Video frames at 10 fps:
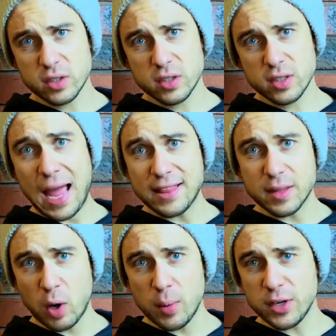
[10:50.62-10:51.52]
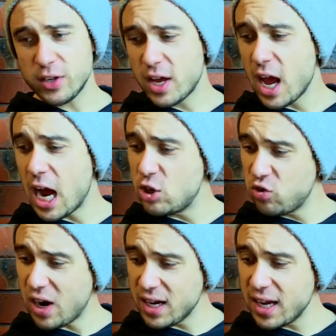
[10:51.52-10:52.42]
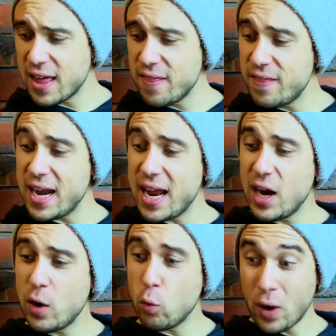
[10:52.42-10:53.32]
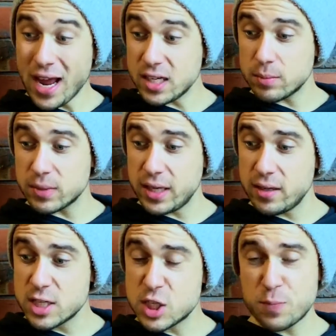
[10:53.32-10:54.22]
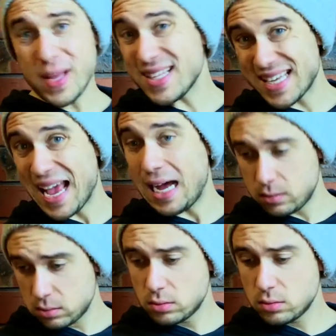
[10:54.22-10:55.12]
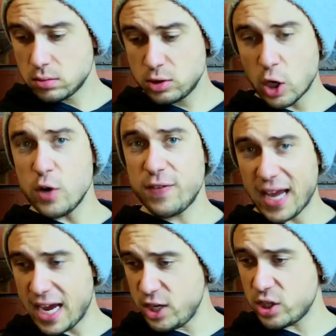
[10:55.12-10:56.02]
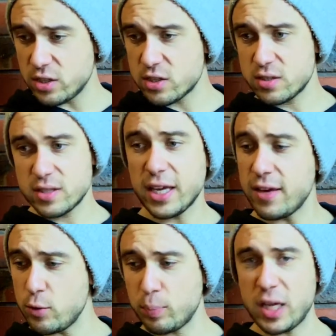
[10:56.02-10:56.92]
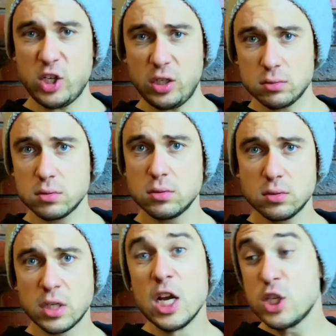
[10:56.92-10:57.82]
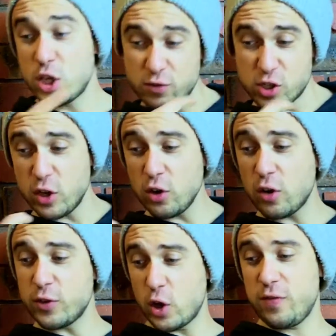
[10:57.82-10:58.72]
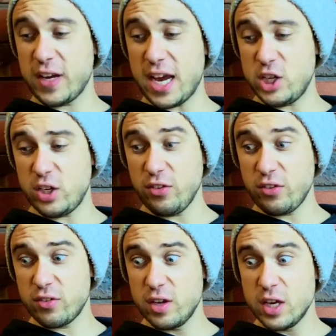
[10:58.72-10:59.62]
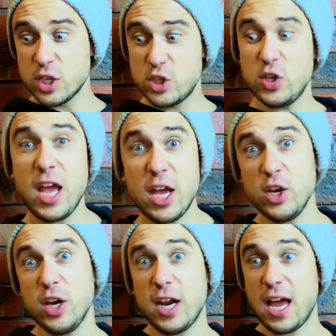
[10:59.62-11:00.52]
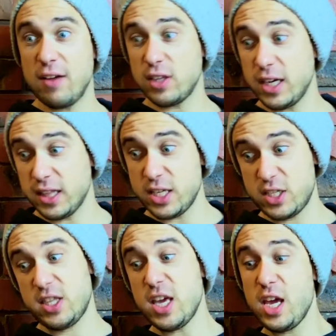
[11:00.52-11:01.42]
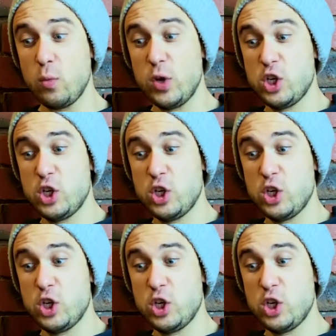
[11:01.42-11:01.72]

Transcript: at the moment. A drug that randomly spits out notifications that give you pleasure. So you've turned off notifications. So now you're going to have like this thing which